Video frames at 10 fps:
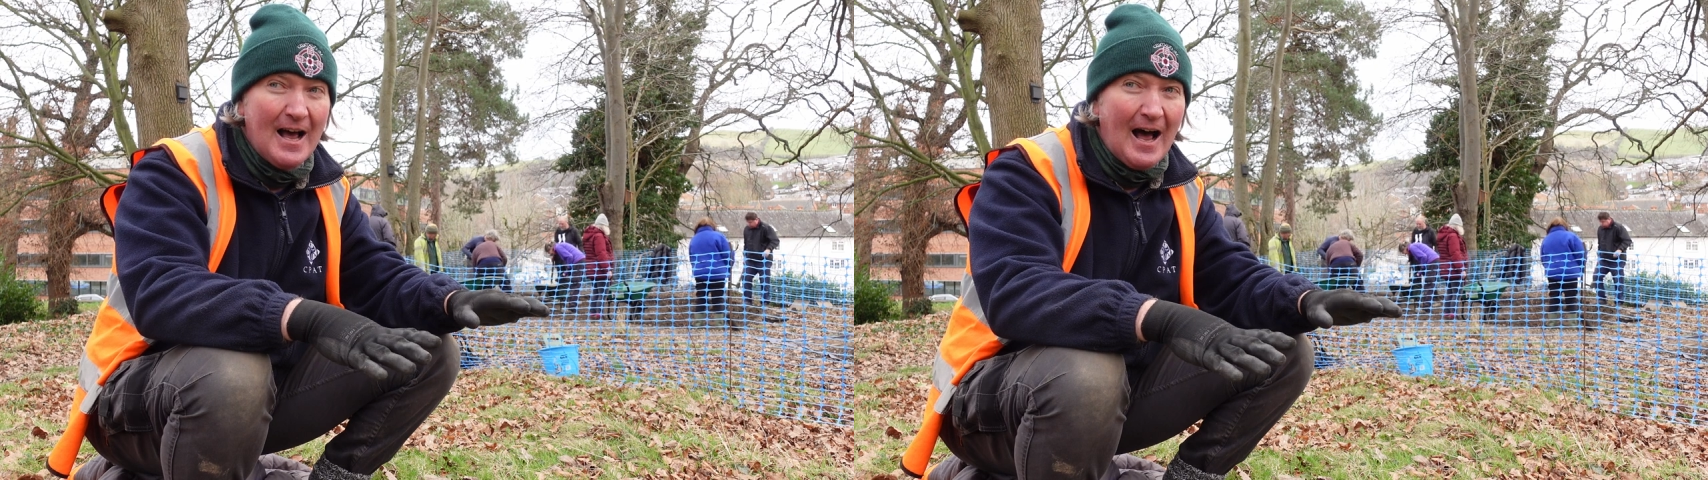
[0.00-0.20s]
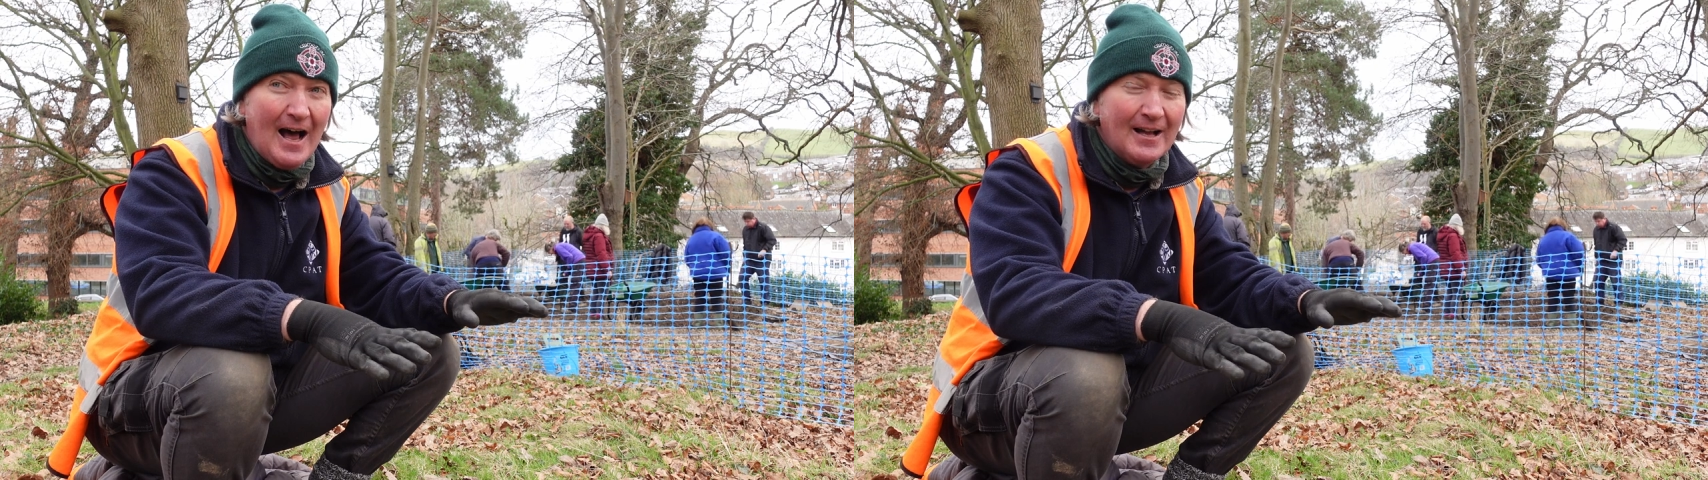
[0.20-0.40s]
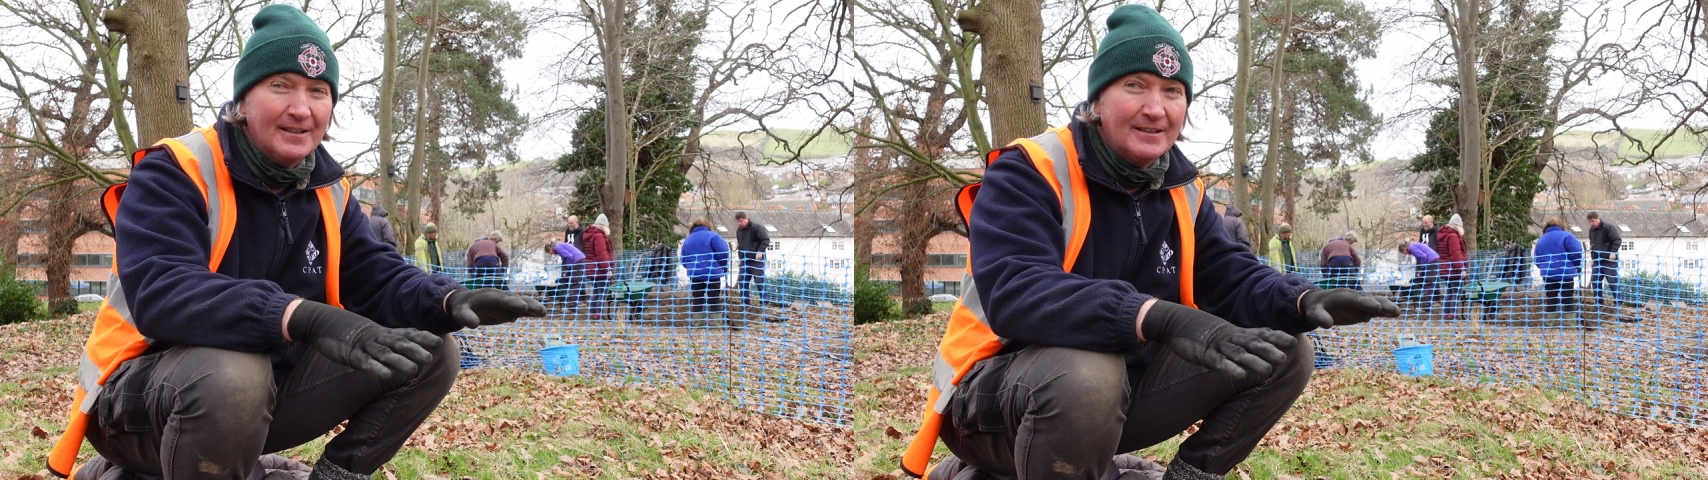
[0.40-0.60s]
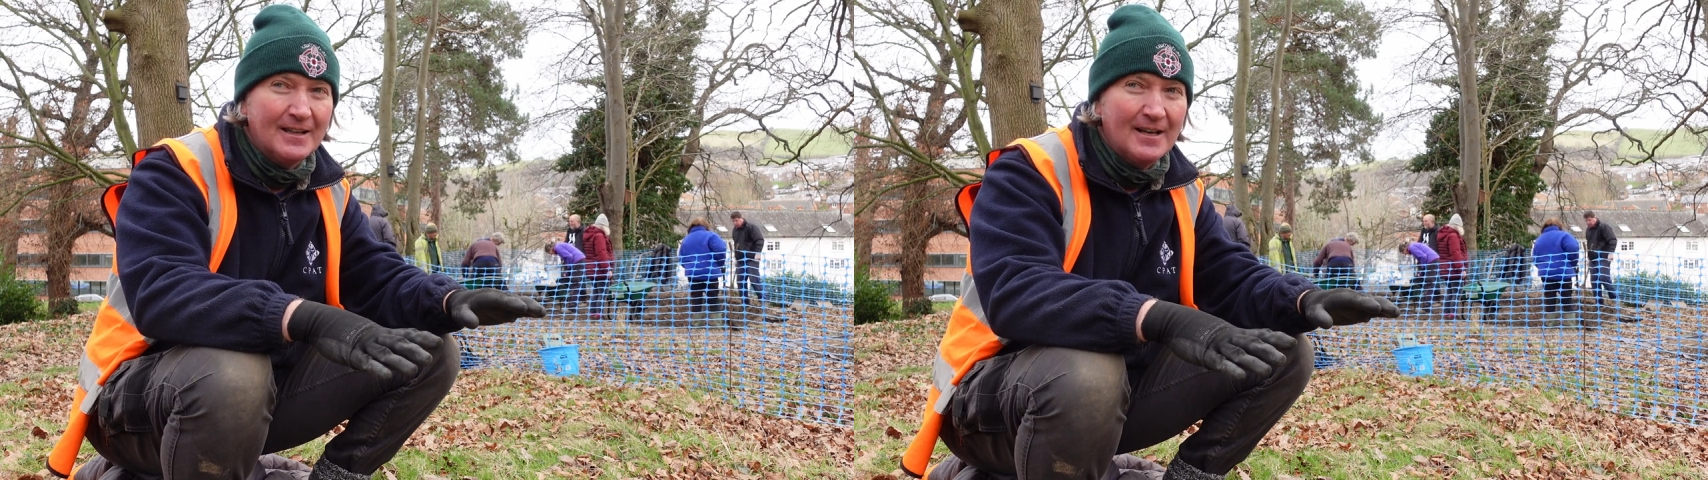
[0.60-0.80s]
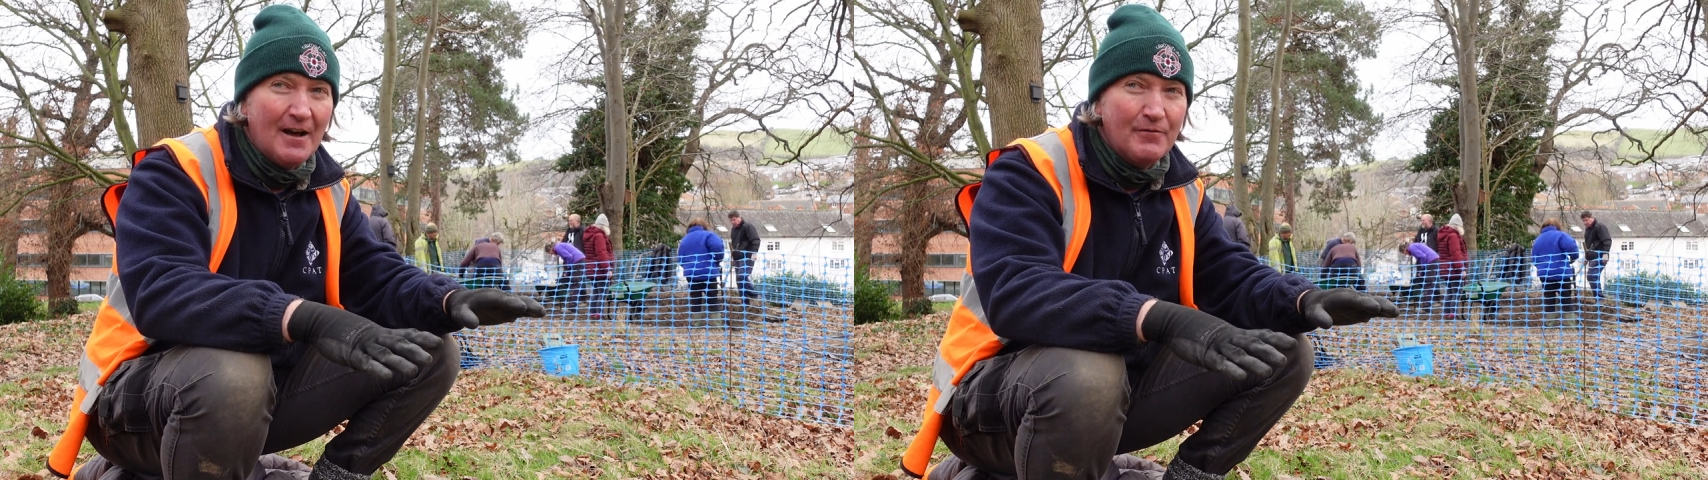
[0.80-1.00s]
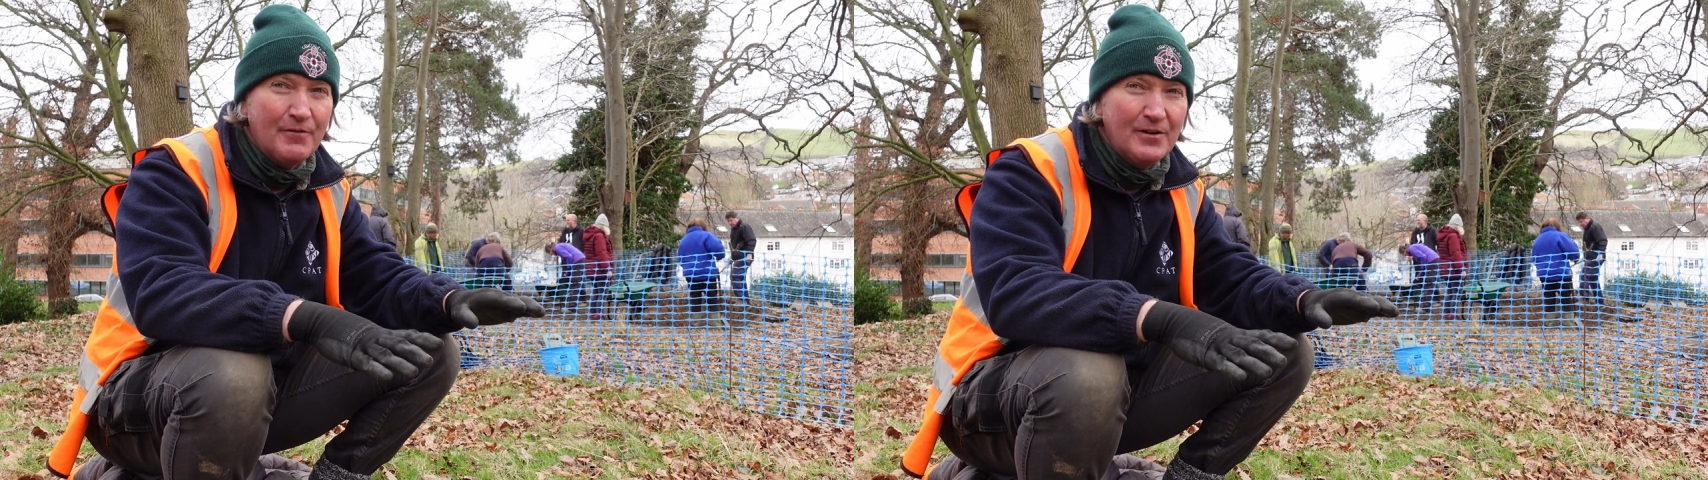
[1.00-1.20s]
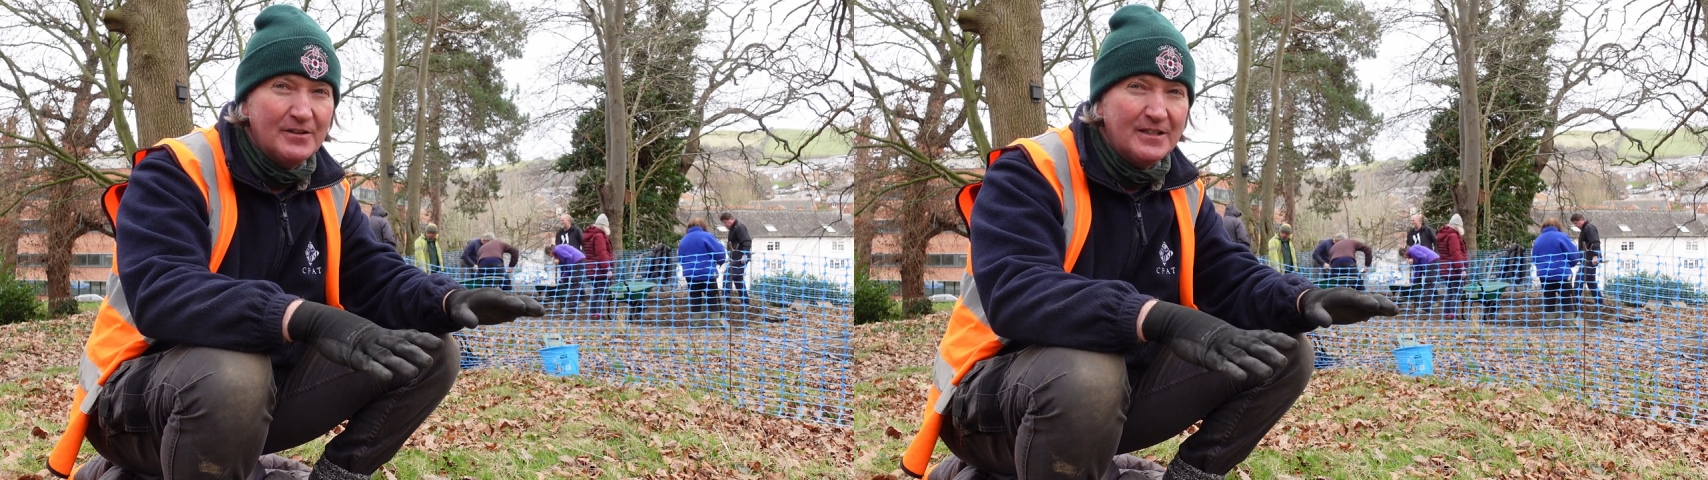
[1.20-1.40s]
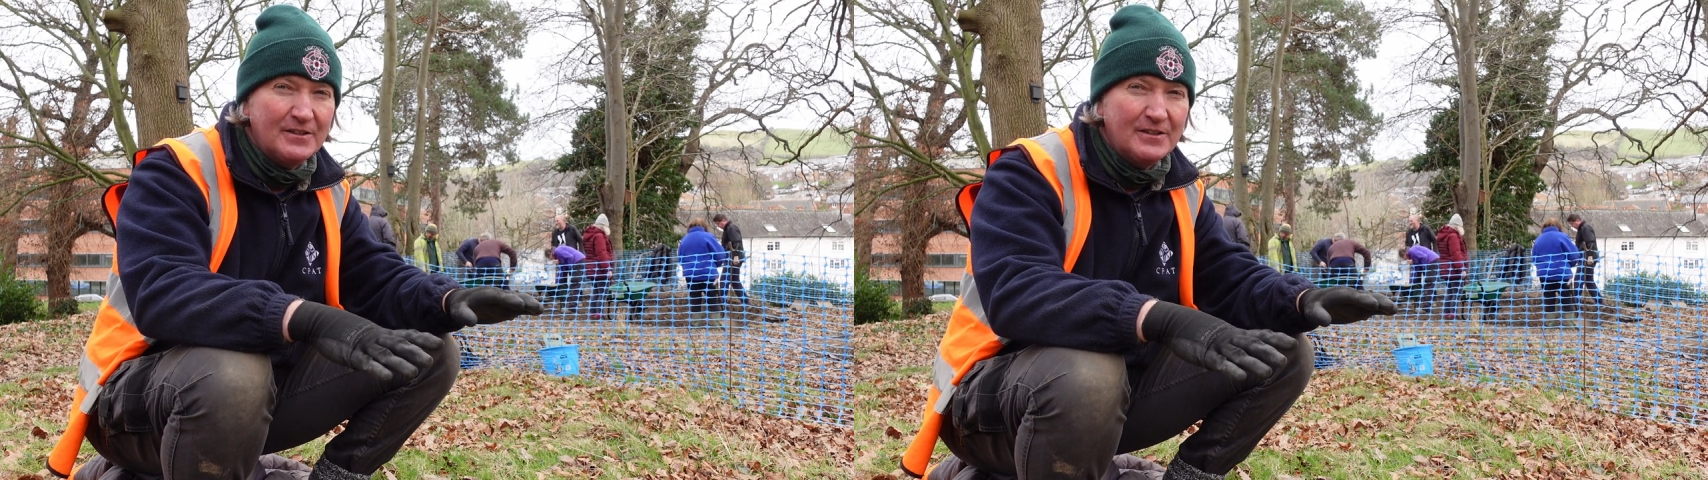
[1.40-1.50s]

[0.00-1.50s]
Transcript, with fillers: And at first,